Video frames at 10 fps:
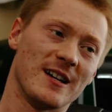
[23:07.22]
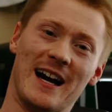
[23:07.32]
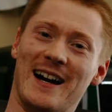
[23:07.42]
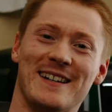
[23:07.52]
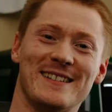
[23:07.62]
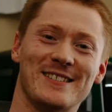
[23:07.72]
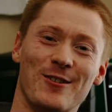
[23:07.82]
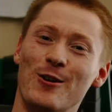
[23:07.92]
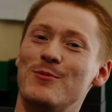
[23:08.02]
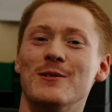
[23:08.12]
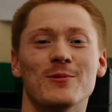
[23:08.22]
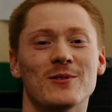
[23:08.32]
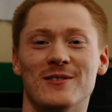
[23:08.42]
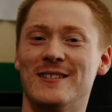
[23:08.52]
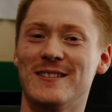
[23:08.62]
Hmm. Sorry,
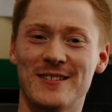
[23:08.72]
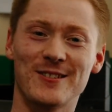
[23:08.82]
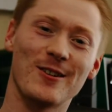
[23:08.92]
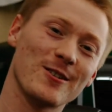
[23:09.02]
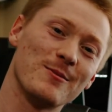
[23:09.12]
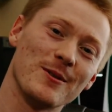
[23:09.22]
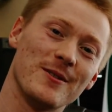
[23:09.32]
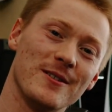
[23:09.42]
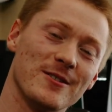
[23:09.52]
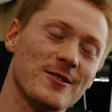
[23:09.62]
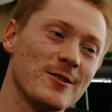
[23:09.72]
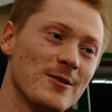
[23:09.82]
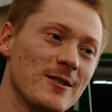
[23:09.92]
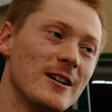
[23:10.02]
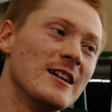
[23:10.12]
people. I like to talk about that.
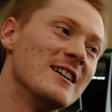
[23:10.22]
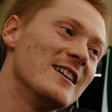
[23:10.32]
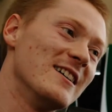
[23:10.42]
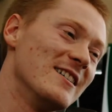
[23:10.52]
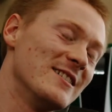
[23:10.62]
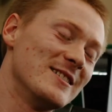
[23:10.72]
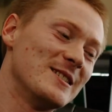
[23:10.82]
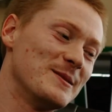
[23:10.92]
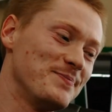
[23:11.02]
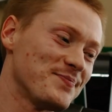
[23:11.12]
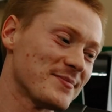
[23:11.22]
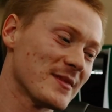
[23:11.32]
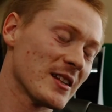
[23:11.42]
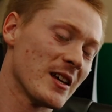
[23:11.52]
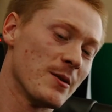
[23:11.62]
So, um,
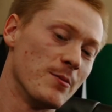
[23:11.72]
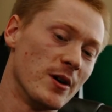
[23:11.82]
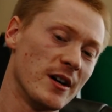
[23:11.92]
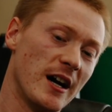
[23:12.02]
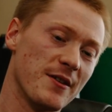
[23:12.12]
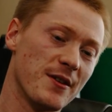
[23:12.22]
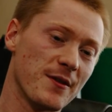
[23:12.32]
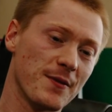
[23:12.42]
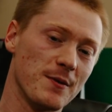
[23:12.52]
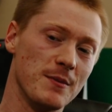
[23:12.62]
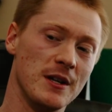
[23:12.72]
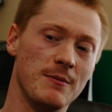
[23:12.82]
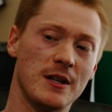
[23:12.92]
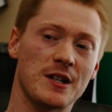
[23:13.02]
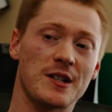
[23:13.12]
but I think for me,
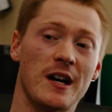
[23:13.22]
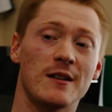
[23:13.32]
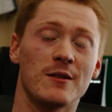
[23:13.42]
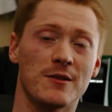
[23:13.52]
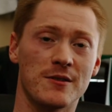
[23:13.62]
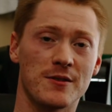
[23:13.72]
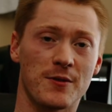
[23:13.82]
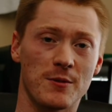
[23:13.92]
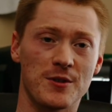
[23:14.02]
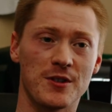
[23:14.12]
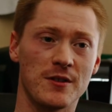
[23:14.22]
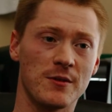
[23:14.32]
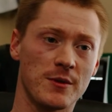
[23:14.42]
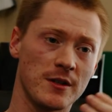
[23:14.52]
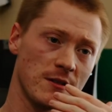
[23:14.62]
because I learned form shooting
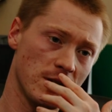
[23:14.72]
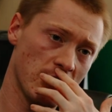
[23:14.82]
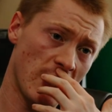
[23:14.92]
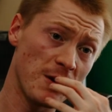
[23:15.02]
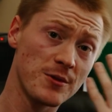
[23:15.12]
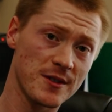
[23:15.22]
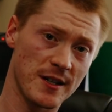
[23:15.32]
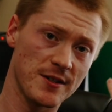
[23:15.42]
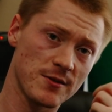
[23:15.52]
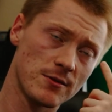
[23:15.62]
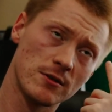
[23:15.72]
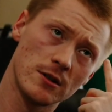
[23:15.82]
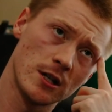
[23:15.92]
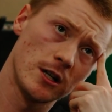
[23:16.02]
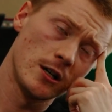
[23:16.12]
when I was in high school,
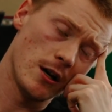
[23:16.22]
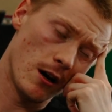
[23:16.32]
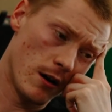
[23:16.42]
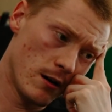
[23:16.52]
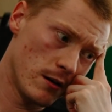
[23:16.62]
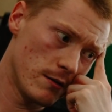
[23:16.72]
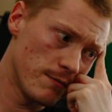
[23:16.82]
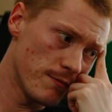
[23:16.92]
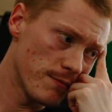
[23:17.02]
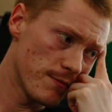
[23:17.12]
um,